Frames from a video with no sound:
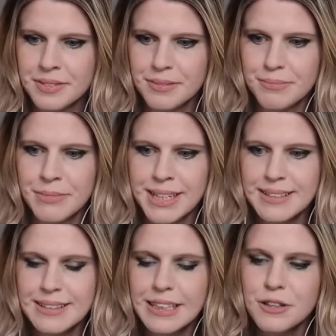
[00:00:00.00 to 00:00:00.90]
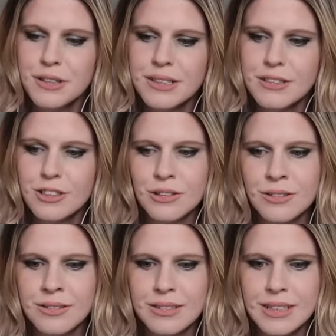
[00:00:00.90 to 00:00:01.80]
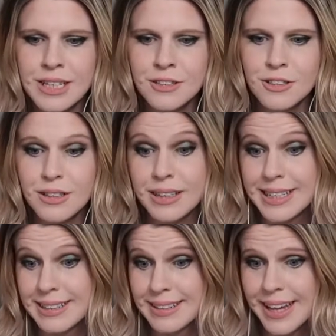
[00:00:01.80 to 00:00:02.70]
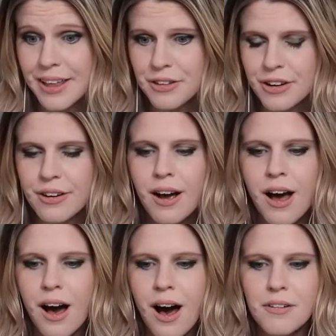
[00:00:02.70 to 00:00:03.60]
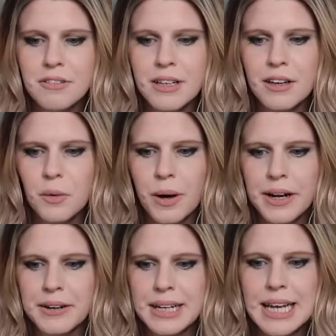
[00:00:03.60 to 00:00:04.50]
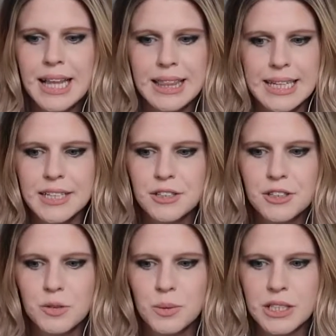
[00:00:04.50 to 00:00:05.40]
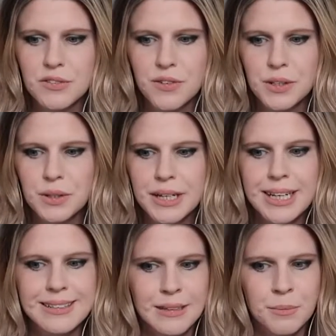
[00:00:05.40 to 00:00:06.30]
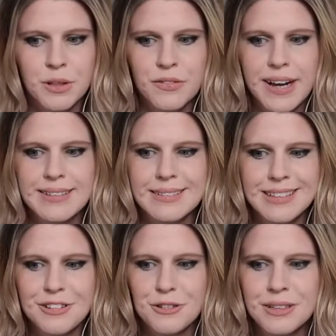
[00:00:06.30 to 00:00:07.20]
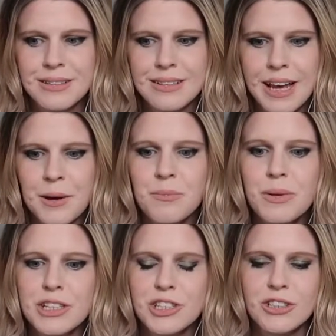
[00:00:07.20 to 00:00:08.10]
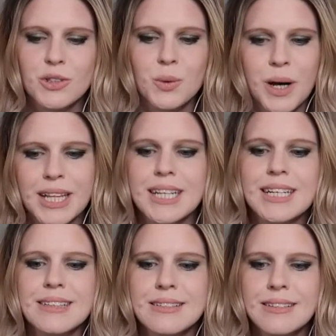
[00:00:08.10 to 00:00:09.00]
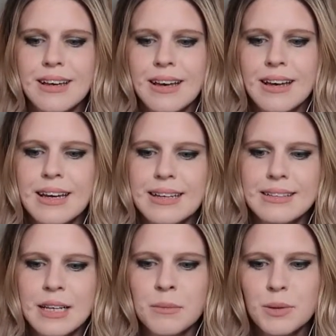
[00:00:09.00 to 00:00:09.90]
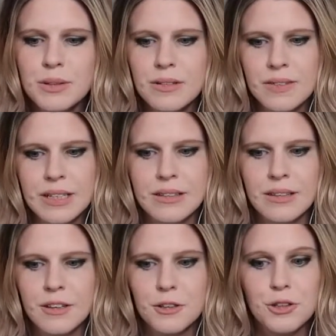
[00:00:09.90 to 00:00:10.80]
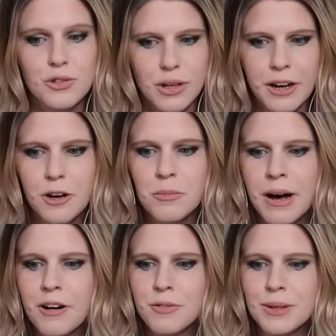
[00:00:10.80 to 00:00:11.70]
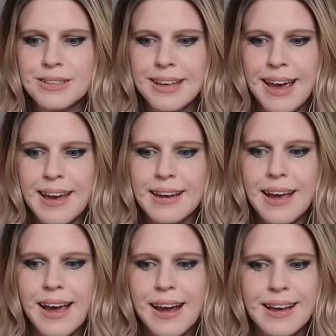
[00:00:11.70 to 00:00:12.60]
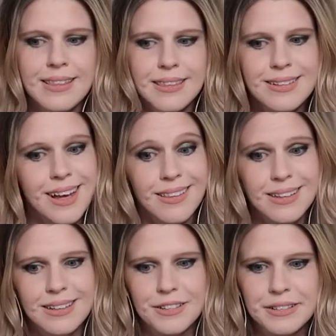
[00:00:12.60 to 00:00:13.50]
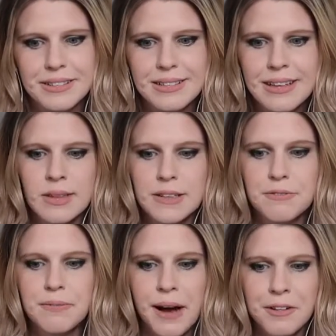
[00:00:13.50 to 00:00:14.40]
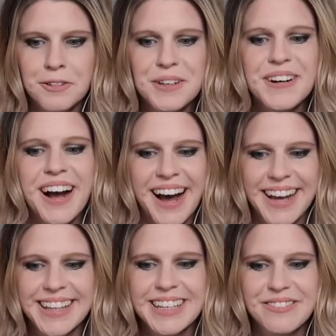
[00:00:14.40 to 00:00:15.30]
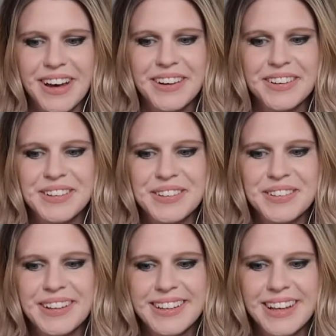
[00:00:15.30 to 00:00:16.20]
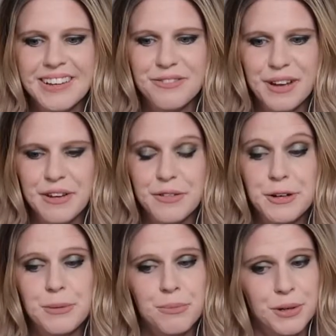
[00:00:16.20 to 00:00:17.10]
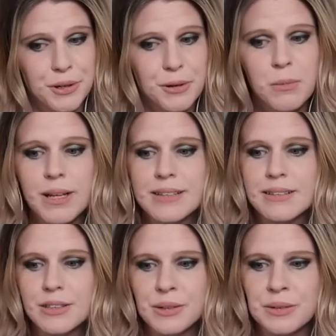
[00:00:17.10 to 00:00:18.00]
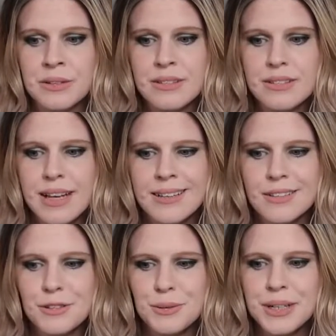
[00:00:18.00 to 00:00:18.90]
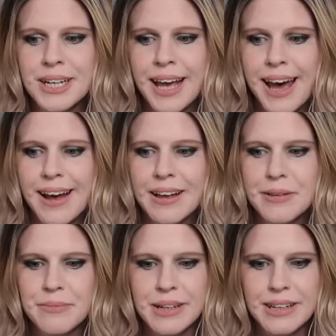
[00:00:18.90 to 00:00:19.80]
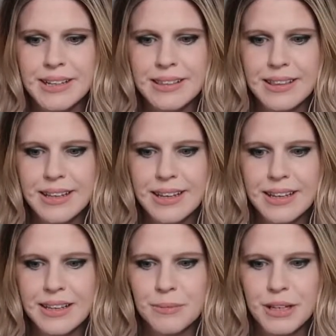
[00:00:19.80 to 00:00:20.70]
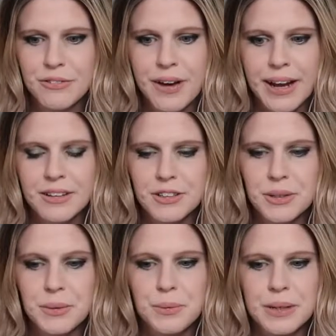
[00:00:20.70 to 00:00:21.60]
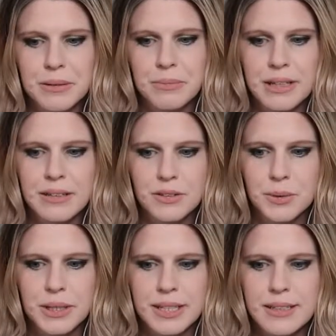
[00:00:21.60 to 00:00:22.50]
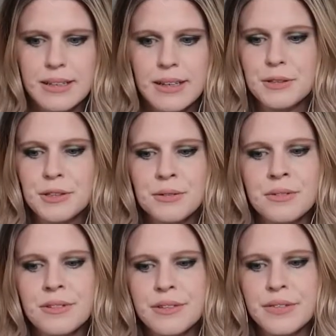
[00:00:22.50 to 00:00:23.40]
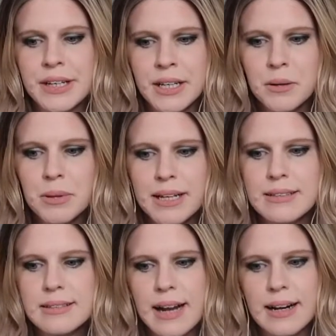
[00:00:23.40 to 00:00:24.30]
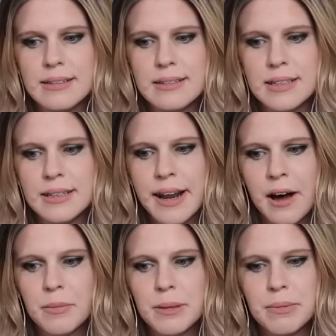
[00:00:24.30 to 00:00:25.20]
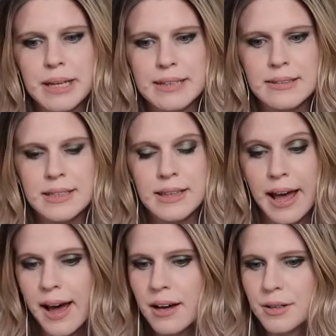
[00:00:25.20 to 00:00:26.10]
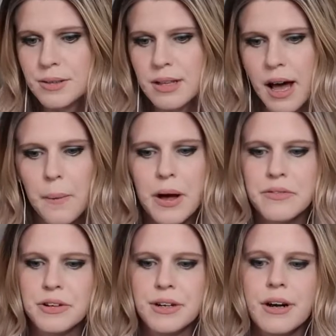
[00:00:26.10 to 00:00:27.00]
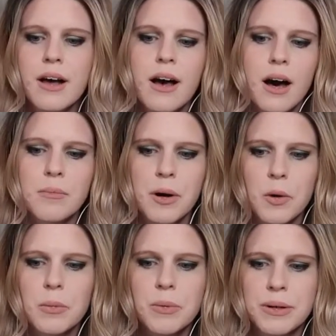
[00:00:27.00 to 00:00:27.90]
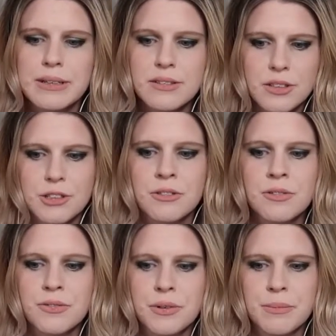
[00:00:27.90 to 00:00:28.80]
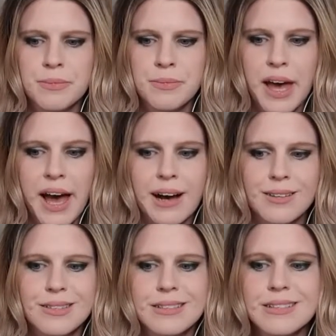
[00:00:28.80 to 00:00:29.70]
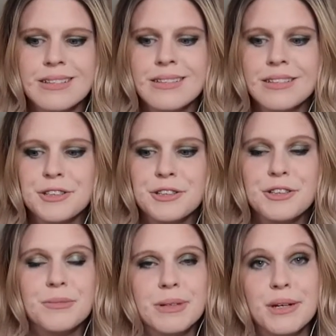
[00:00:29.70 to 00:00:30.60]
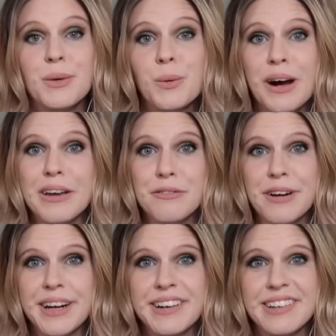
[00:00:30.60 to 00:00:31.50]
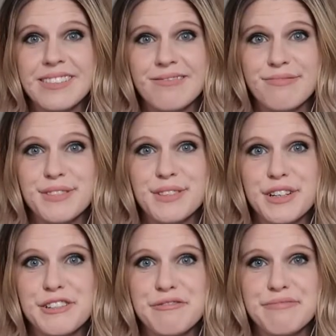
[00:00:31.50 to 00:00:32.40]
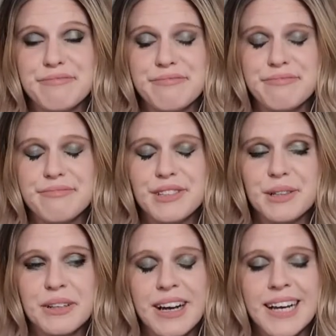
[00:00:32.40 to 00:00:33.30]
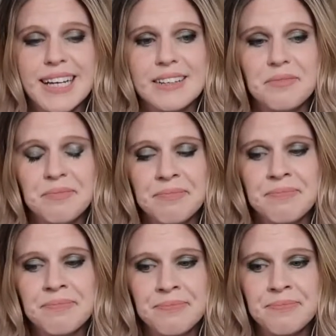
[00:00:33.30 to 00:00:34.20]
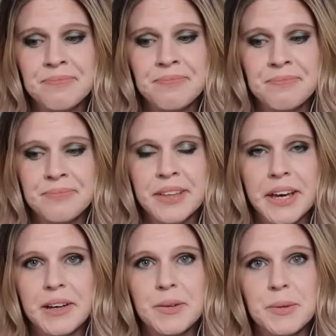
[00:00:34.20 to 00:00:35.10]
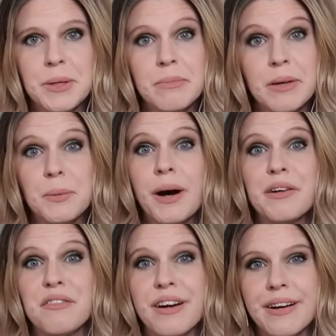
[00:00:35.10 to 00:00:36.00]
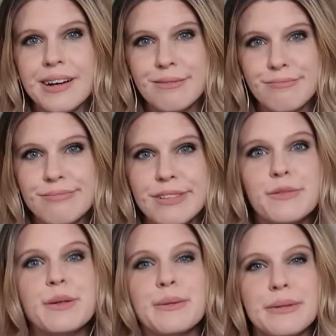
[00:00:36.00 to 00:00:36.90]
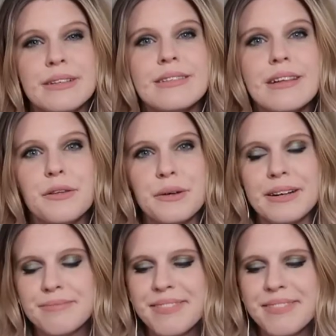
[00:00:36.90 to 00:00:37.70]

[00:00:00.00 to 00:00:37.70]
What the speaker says: Many Slytherin students tend to click together, often acquiring leaders which further exemplify Slytherin's ambitious qualities. Examples of these include Draco Malfoy's gang and the Death Eaters. The founder highly valued and favored pure-blood students, and the Sorting Hat admitted that it can be a factor when being sorted. Students of any blood status can now be placed in the house. However, a Muggle-born student from that house is considered to be quite rare. So, you and I, yeah, we'd be quite rare. if we were in Slytherin.